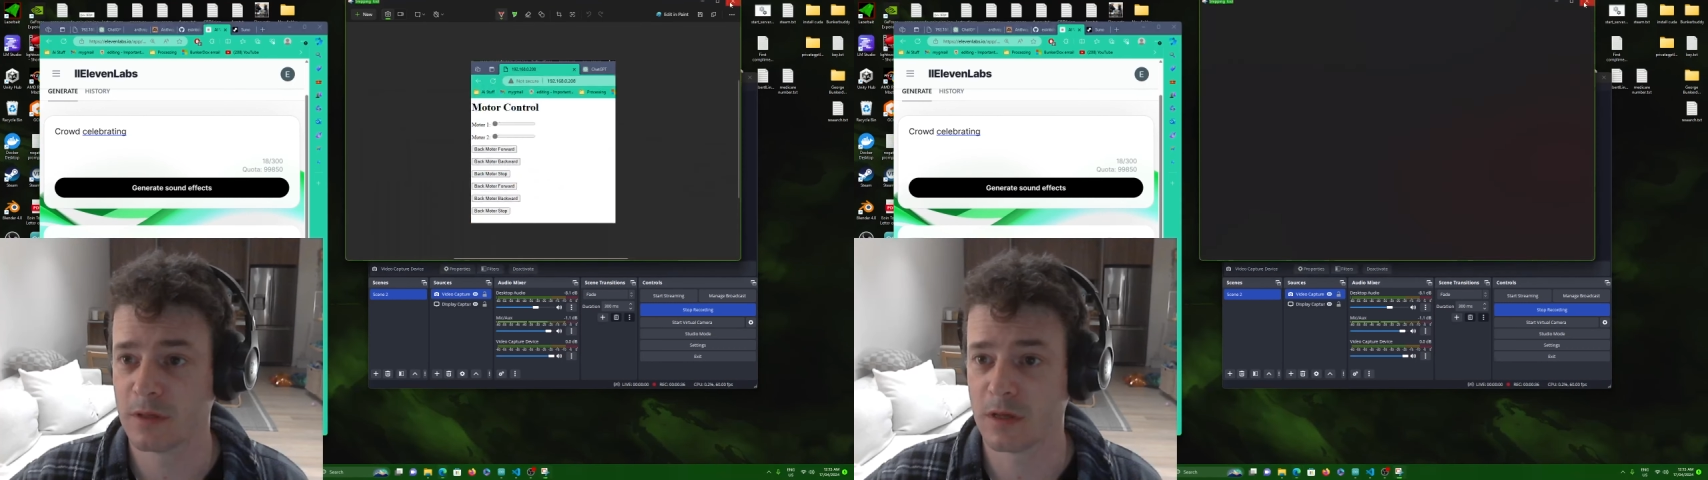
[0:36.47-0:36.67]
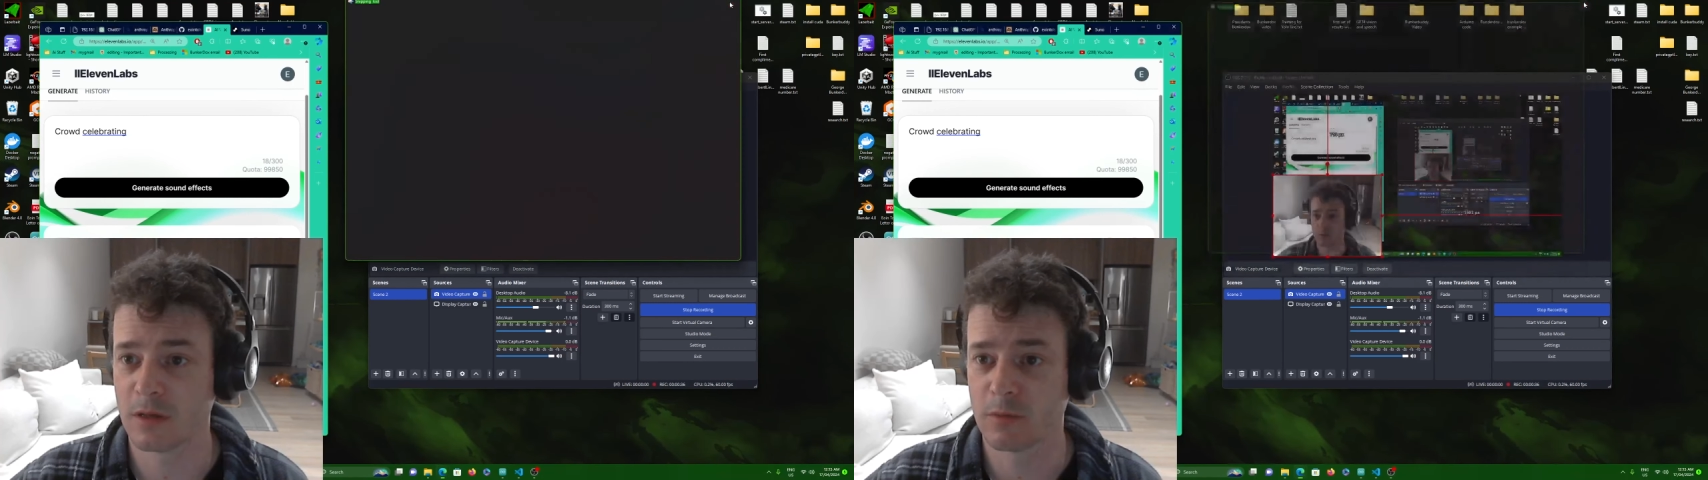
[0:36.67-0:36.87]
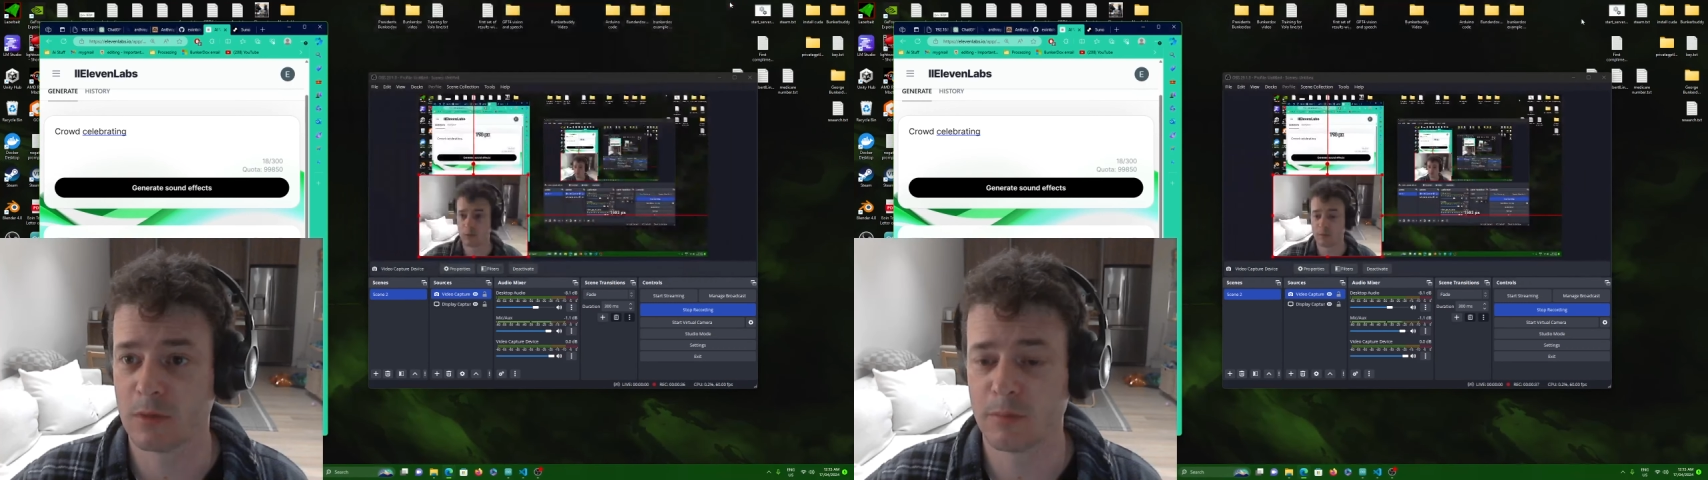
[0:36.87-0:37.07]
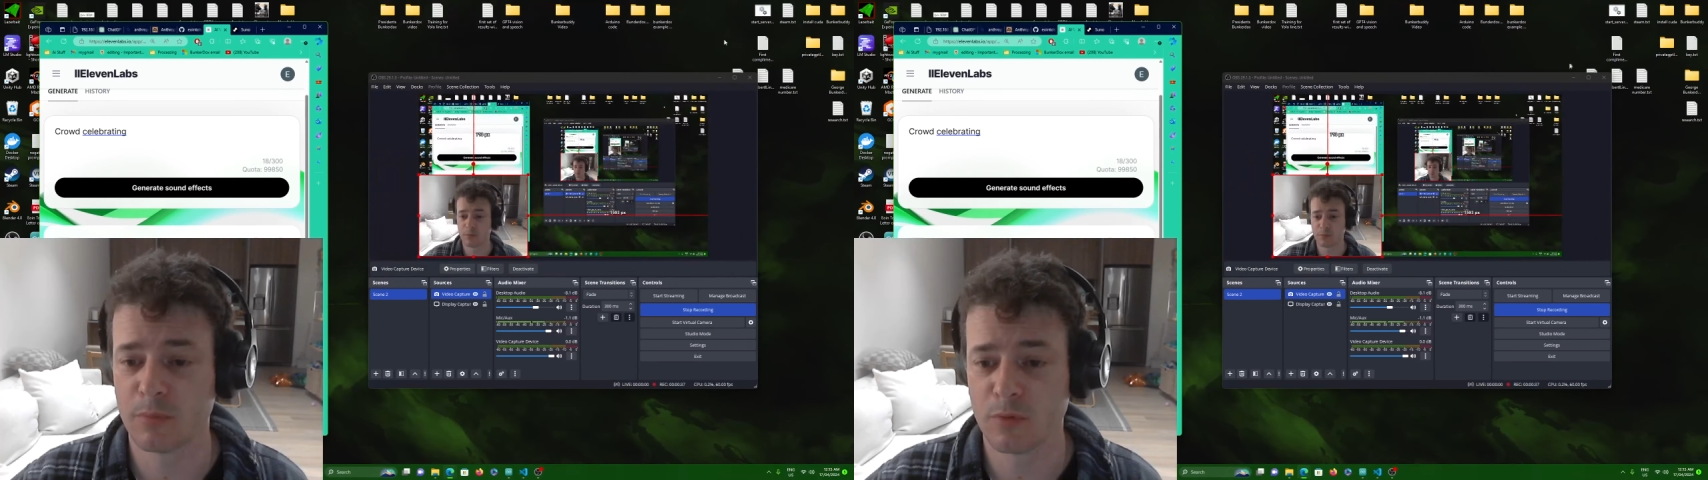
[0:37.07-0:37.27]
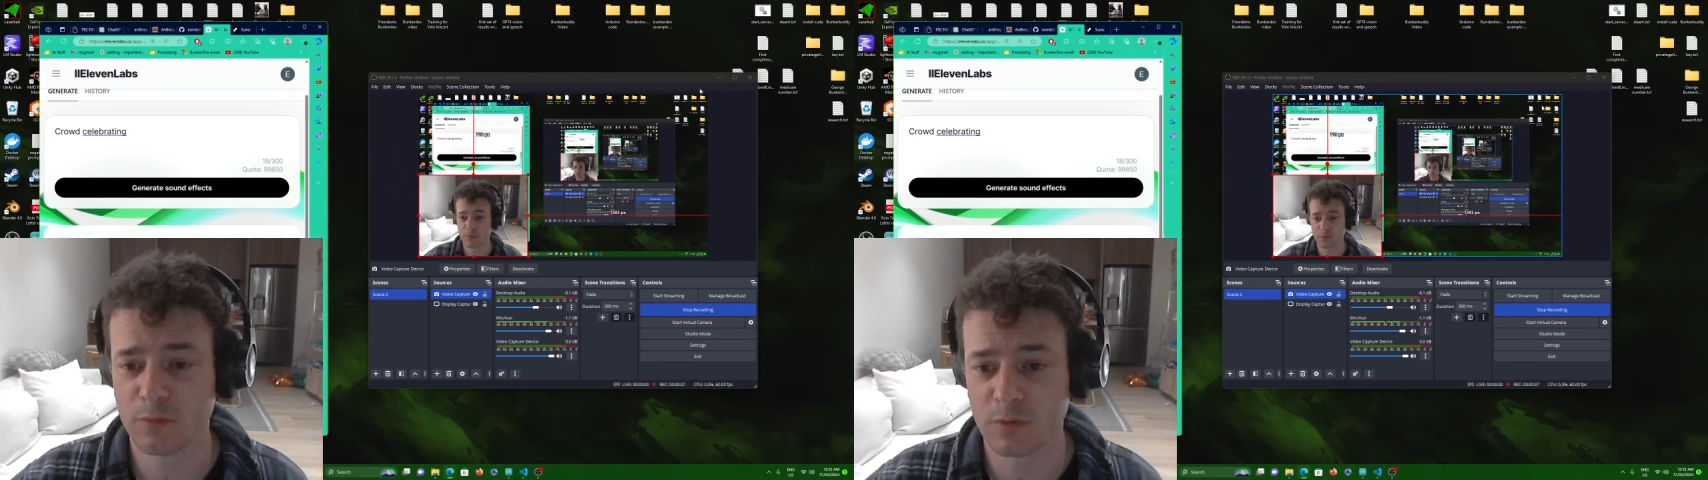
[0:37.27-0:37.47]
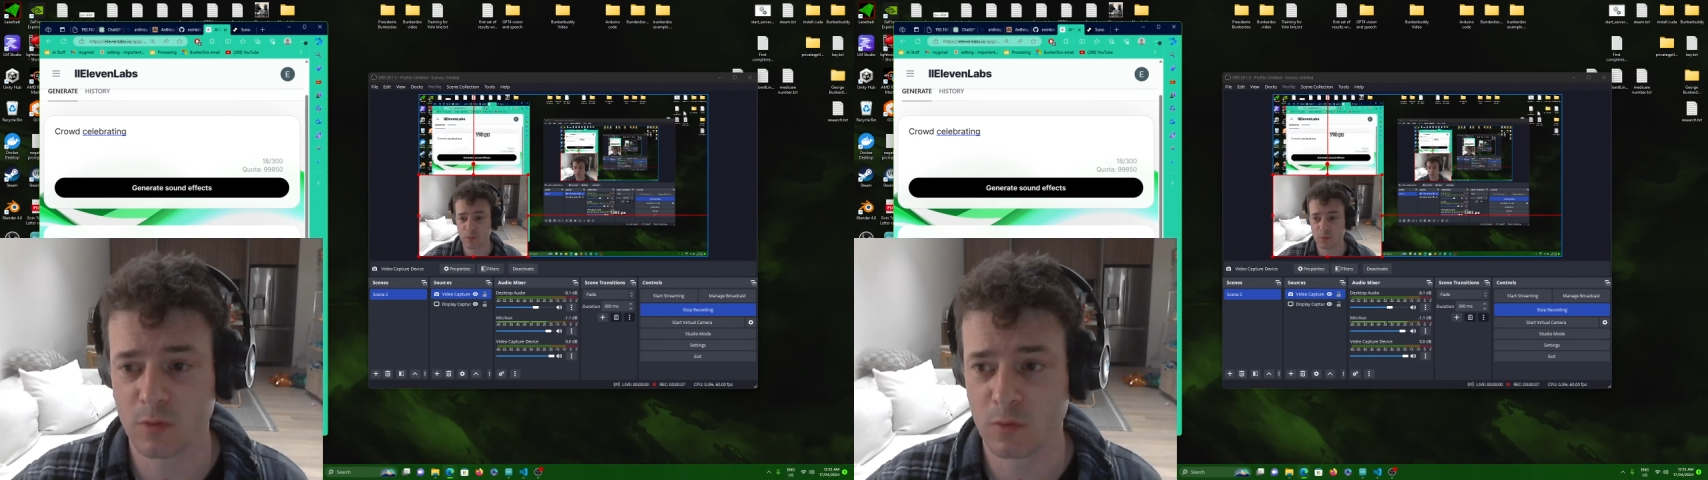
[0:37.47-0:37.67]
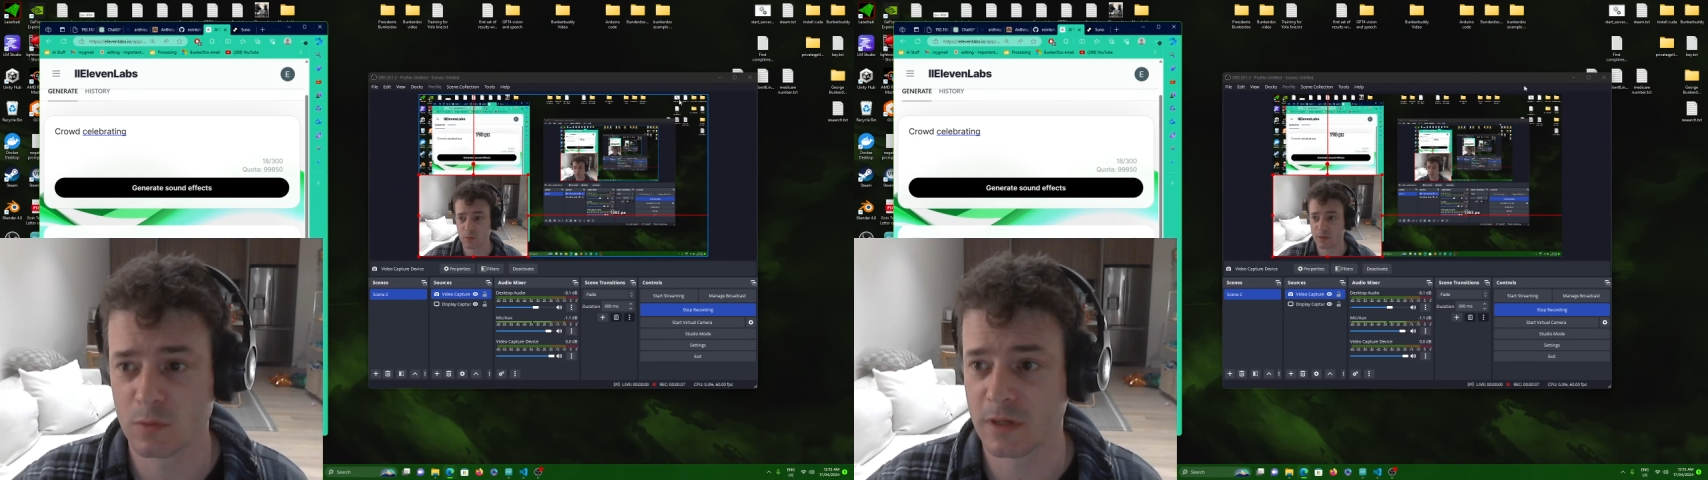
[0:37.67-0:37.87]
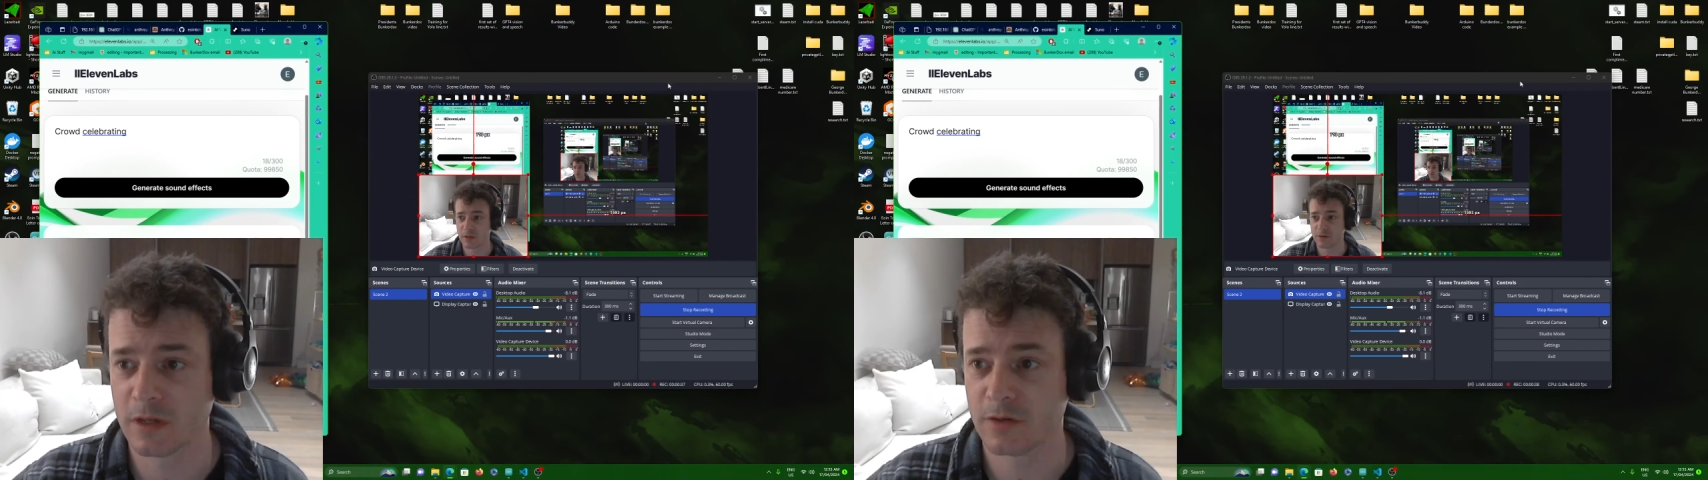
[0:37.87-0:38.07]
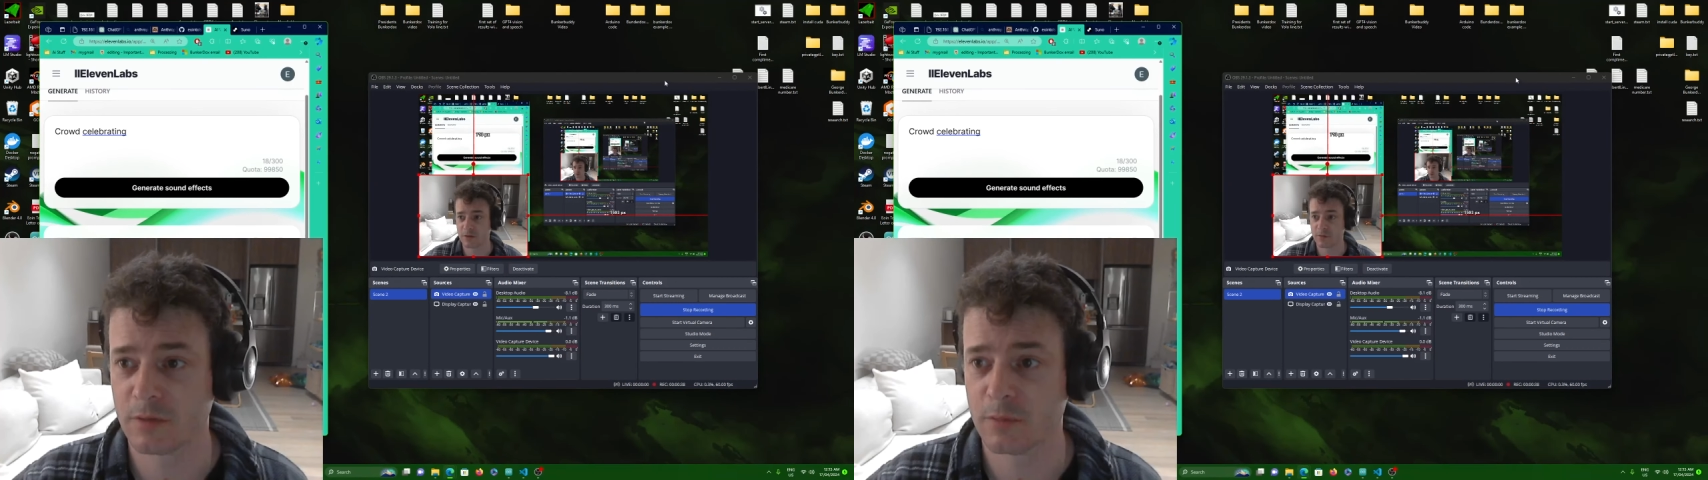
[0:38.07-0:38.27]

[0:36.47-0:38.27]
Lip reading: I will improve the code later,